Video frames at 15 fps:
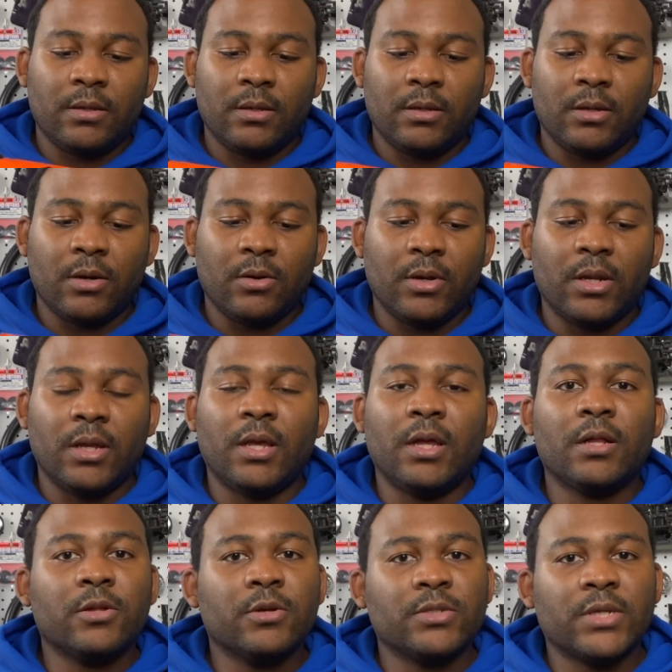in an
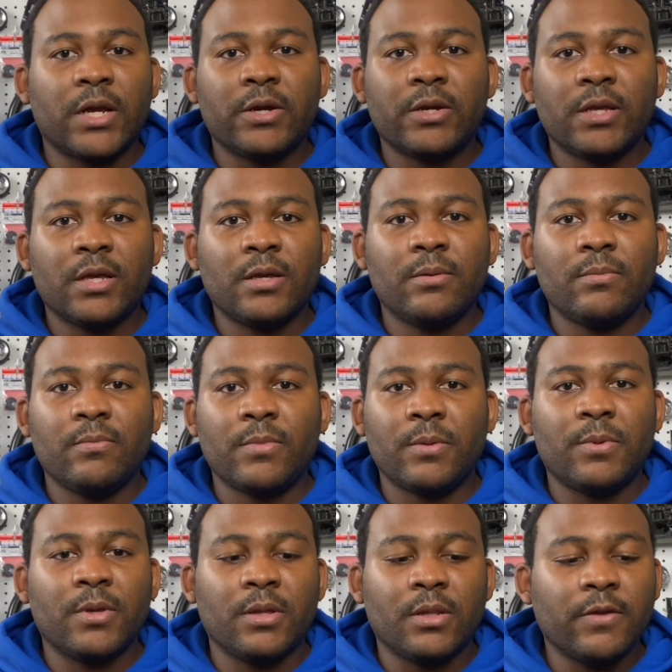enclosed area,
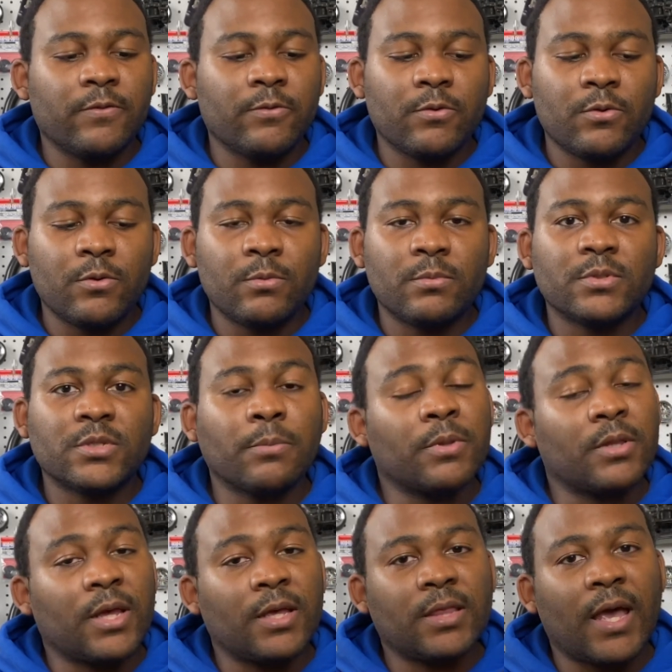maybe a living room, something
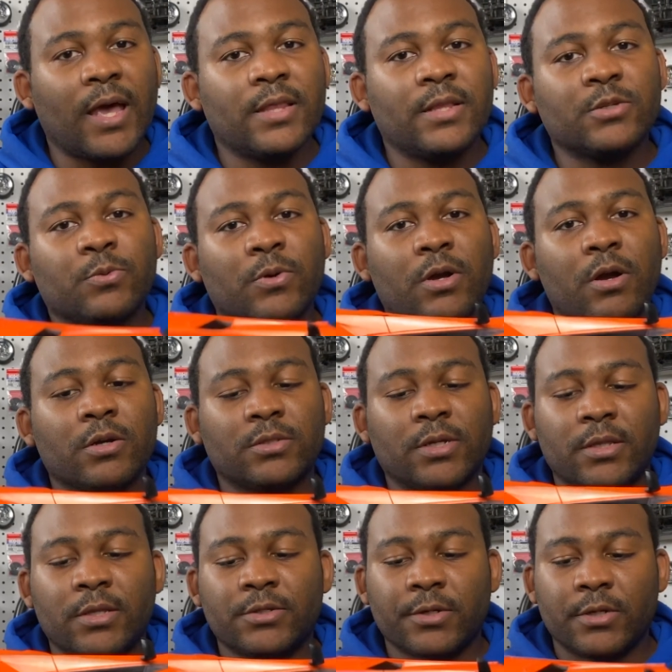like that. That's where cars like
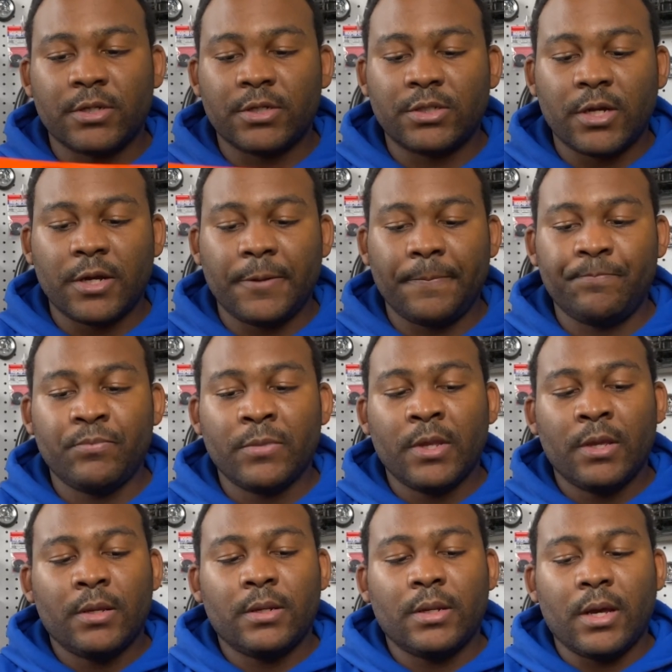this are going to shine.
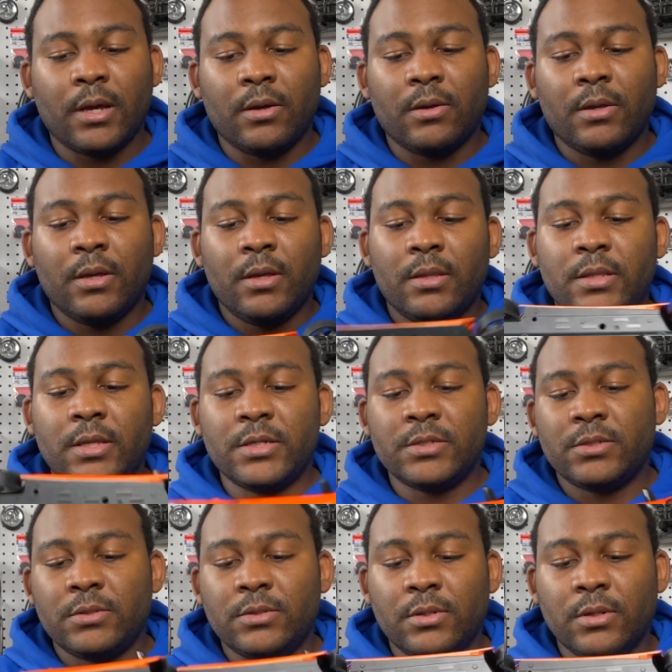Now,
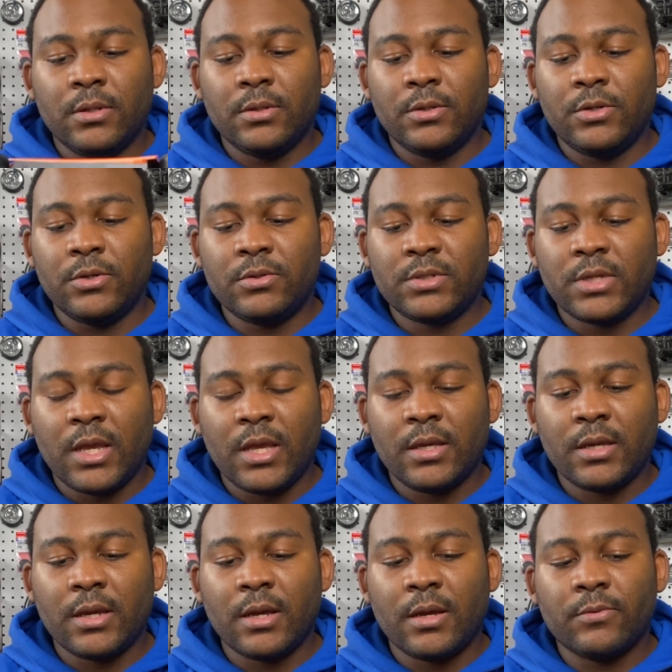these do take
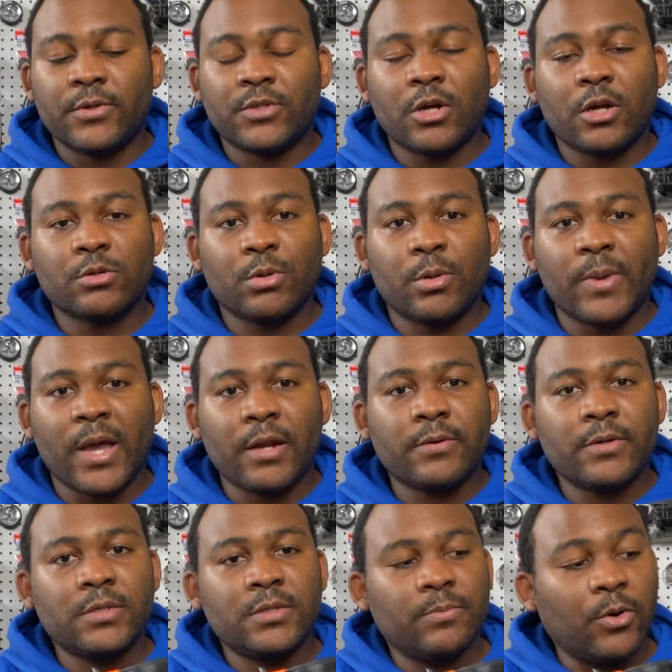rechargeable
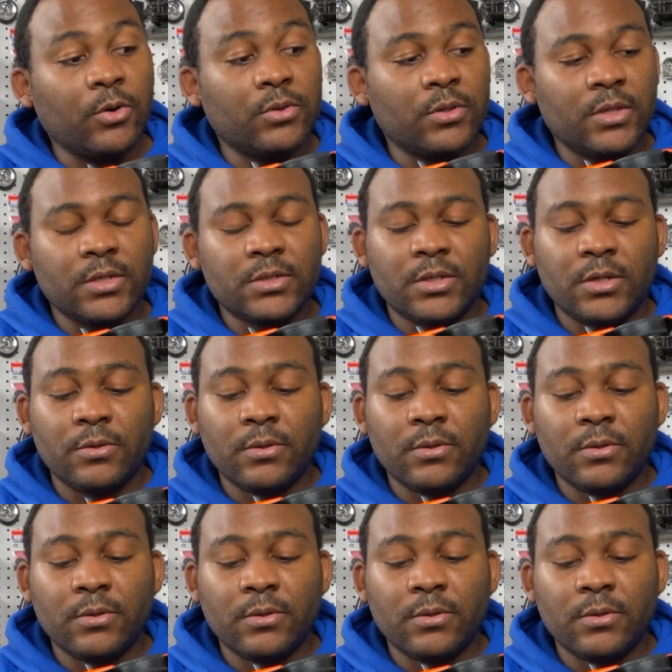batteries. Both of these do.